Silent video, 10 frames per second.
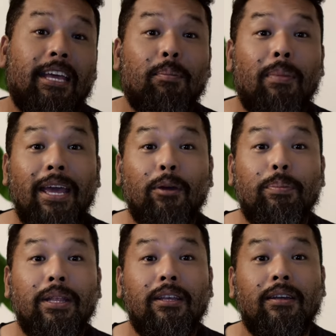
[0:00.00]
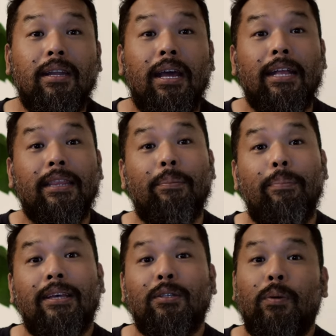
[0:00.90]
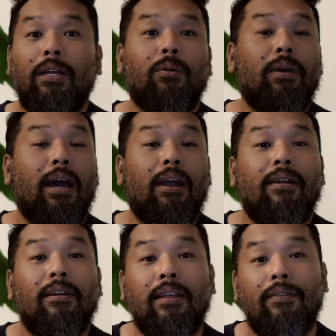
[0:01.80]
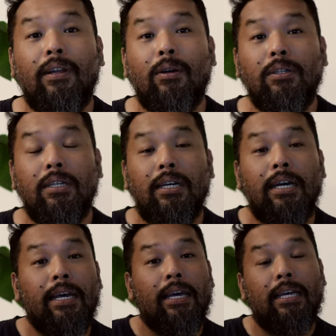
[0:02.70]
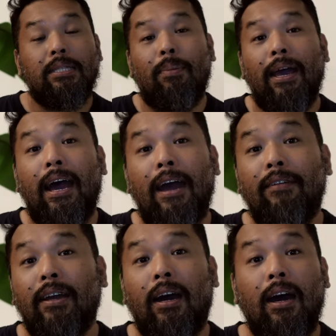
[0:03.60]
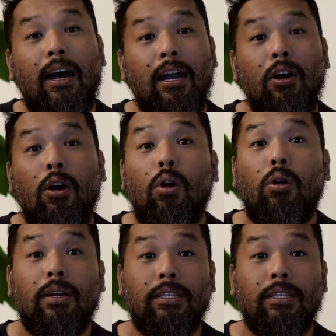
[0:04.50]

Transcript: In my opinion, the best way to get around Kefalonia is by hiring a car or a